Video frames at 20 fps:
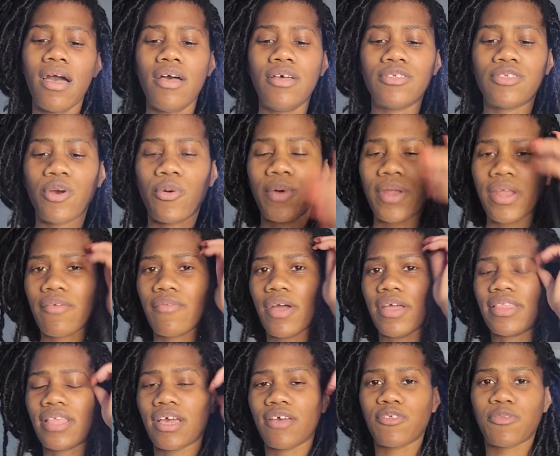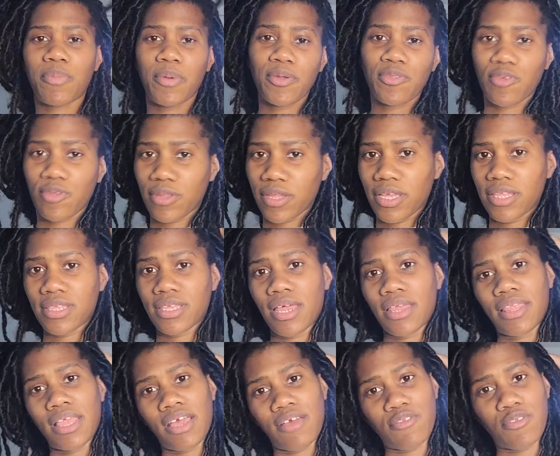So whenever I think of spiritual cleansing, I
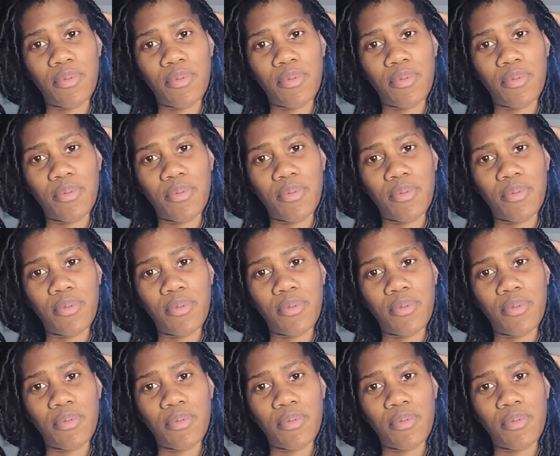think of